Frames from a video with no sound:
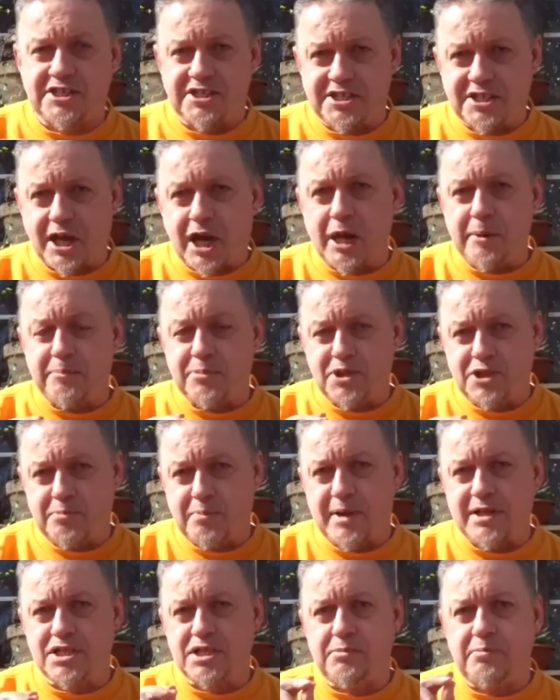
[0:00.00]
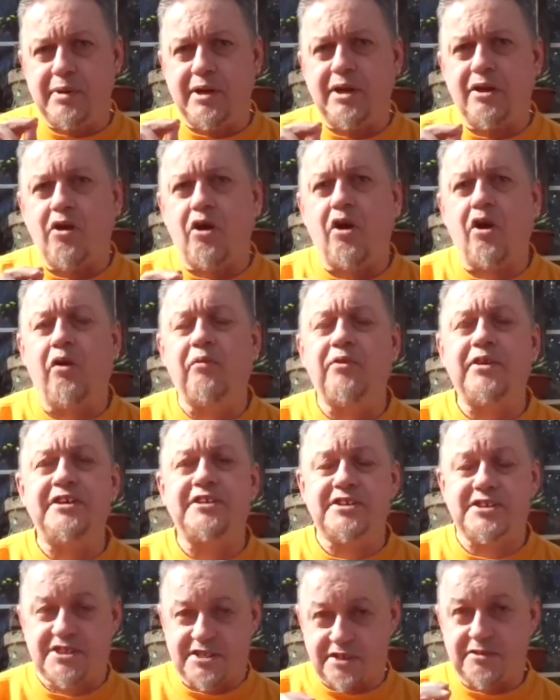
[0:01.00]
type specimen of
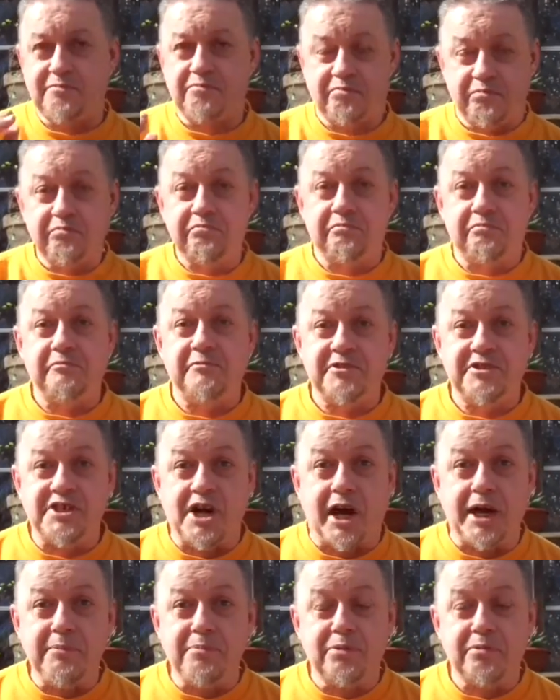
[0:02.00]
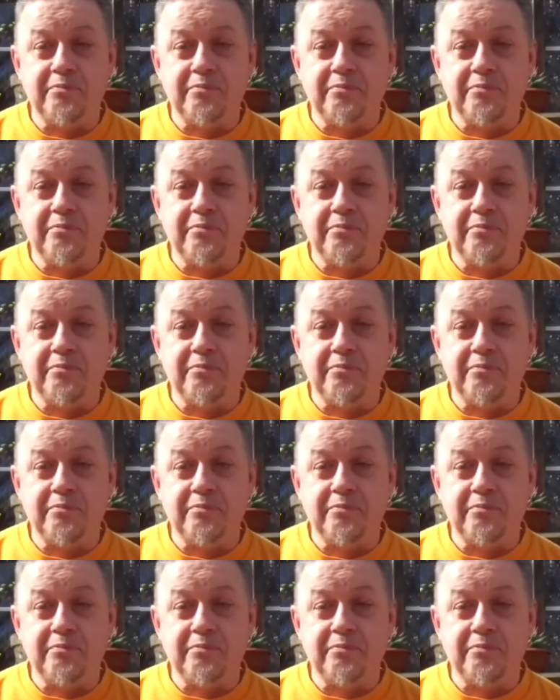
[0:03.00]
its type